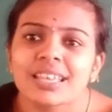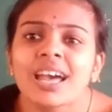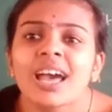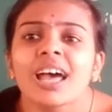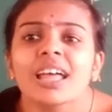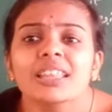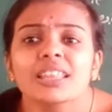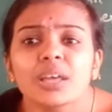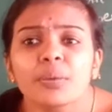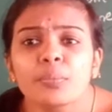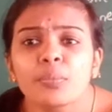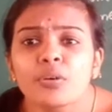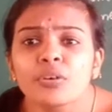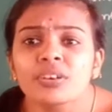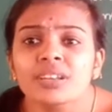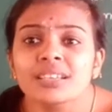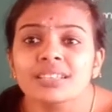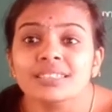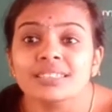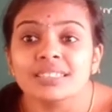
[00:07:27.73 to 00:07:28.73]
The
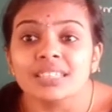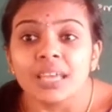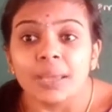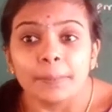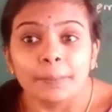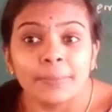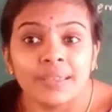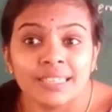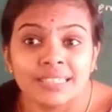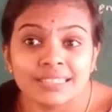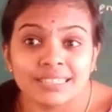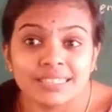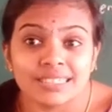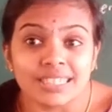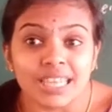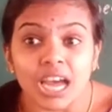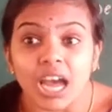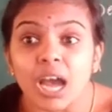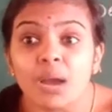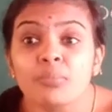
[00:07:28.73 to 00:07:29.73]
bonus means the
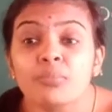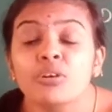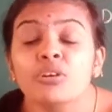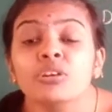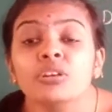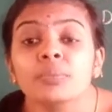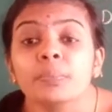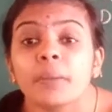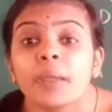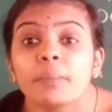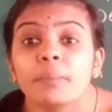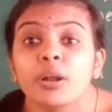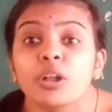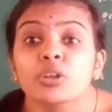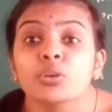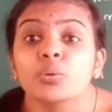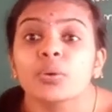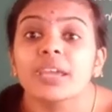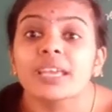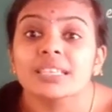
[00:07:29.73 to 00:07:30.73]
amount payable to
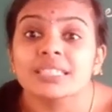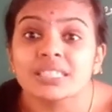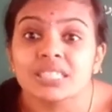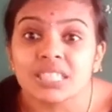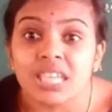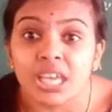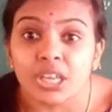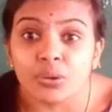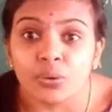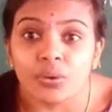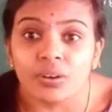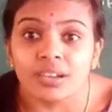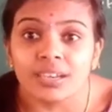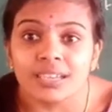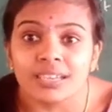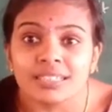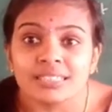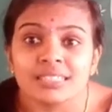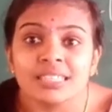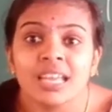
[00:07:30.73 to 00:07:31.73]
its shareholders
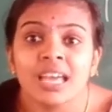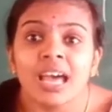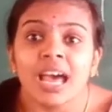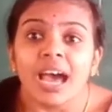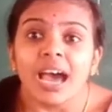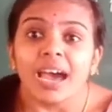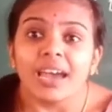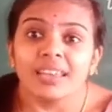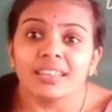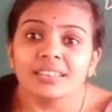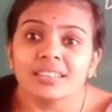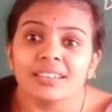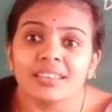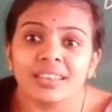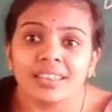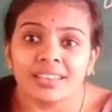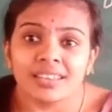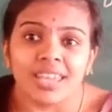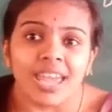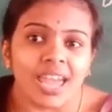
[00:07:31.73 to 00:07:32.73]
either
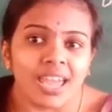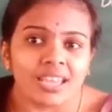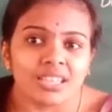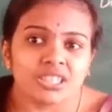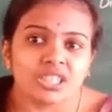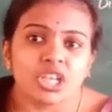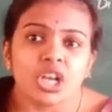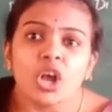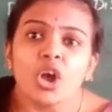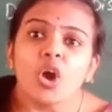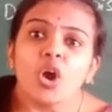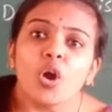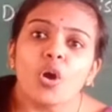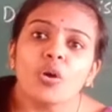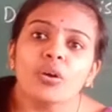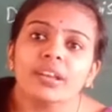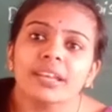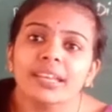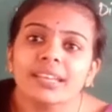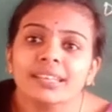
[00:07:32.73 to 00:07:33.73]
in cash or
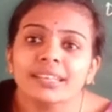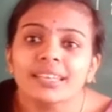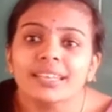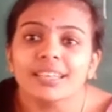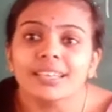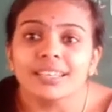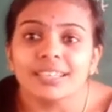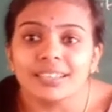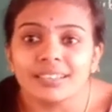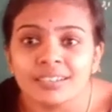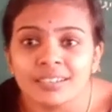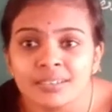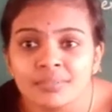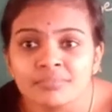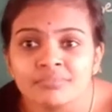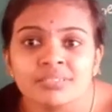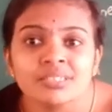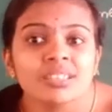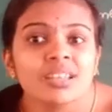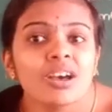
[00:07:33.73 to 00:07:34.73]
in terms
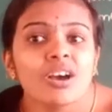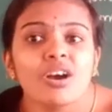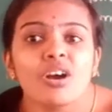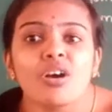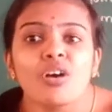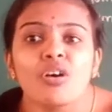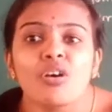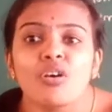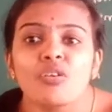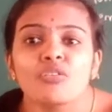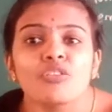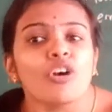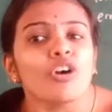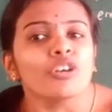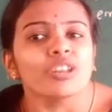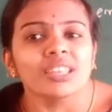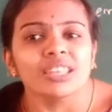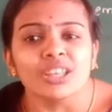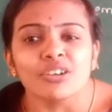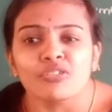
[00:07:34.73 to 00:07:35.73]
of or in
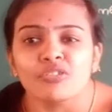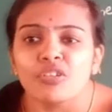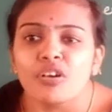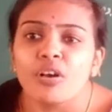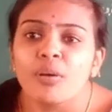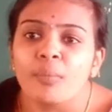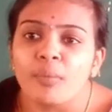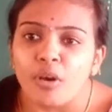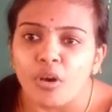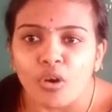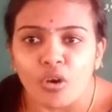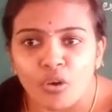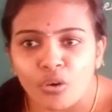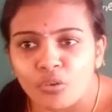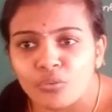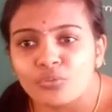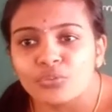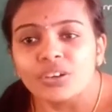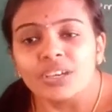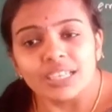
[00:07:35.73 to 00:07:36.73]
the form
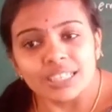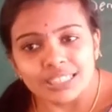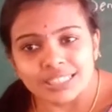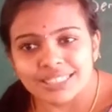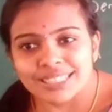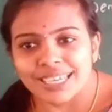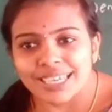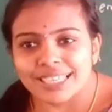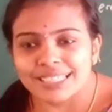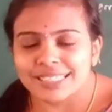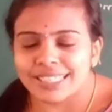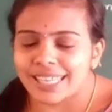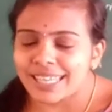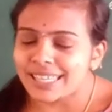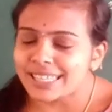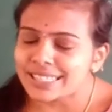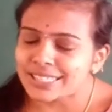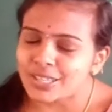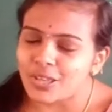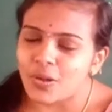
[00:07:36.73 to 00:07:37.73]
of shares
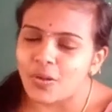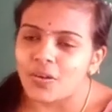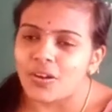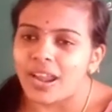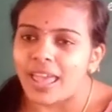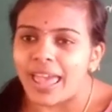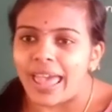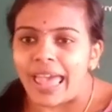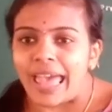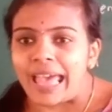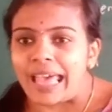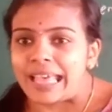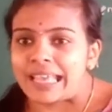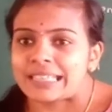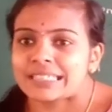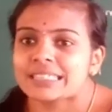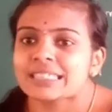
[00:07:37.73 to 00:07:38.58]
is called as